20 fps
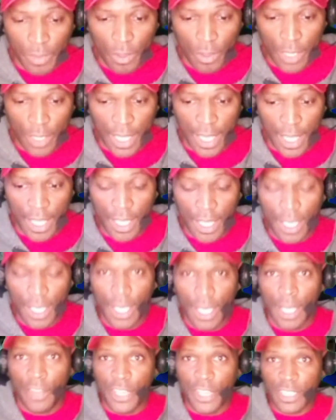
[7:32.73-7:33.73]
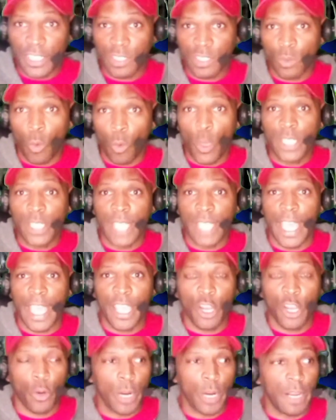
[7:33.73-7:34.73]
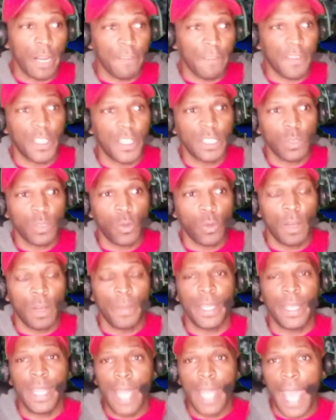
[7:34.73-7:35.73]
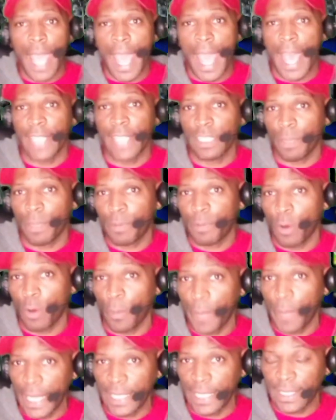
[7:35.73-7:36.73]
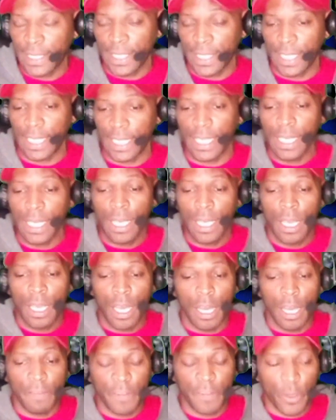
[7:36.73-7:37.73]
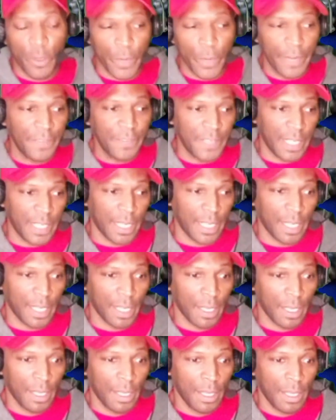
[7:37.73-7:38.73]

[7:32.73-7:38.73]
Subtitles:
Okay? This was a grift. This woman has a propensity of grifting.